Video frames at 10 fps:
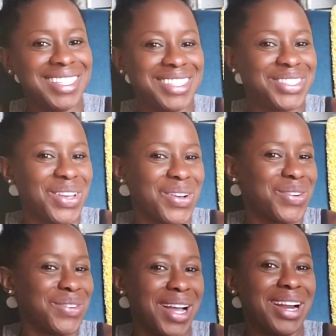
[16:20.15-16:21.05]

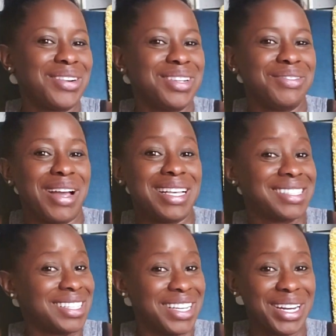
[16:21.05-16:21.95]
So I
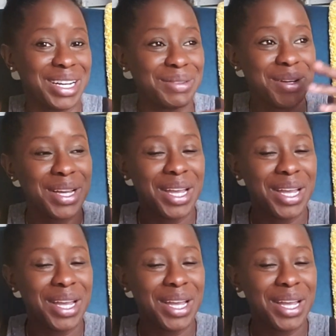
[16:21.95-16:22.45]
still get up